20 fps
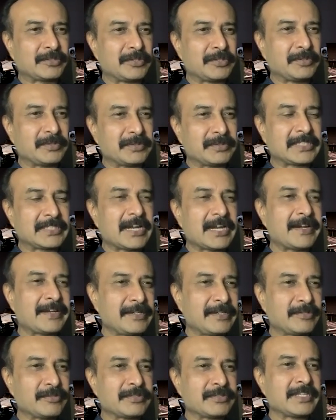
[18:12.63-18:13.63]
So you're
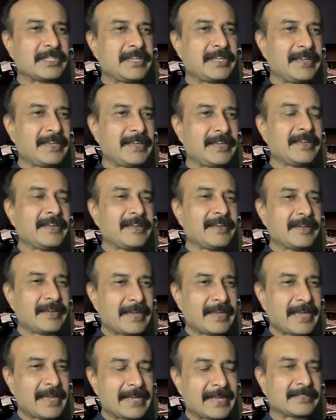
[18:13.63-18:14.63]
starting to see
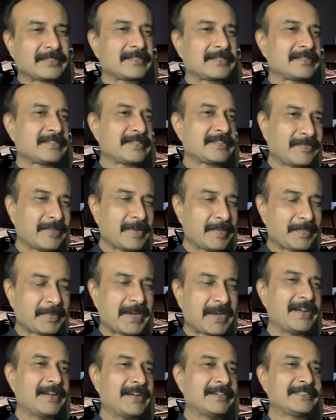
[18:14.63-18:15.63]

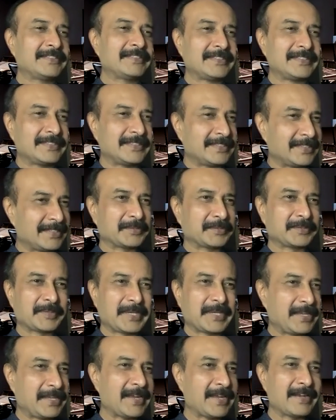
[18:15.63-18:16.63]
Flipkart,
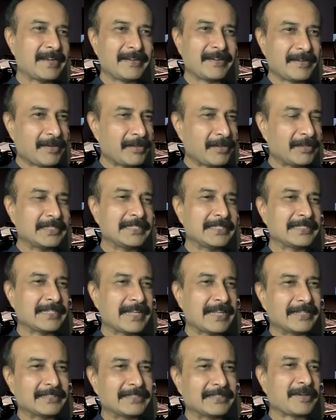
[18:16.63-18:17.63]
Swiggy and all these
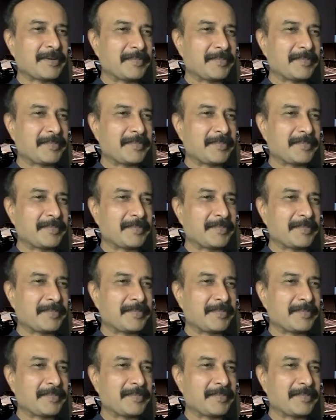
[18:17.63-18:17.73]
large